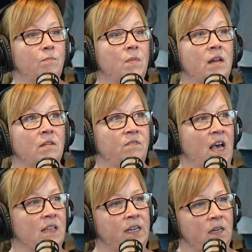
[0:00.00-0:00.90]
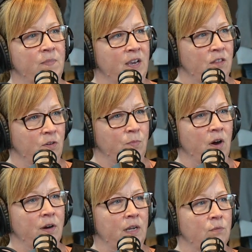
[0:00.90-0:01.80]
And validated by a third
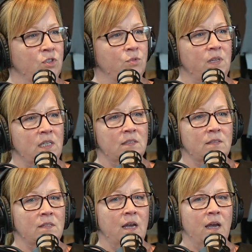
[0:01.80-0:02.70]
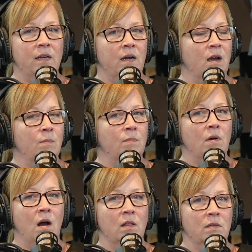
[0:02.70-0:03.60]
party, which means that
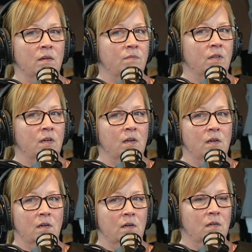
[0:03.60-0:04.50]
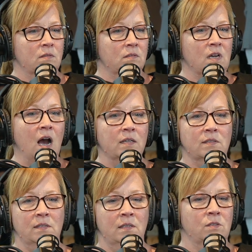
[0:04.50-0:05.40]
all of the
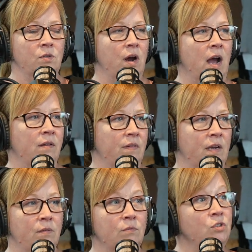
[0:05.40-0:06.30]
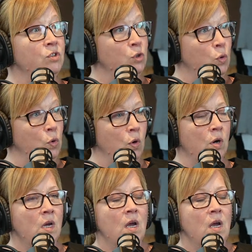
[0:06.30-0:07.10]
toxins are out of it, which is cool.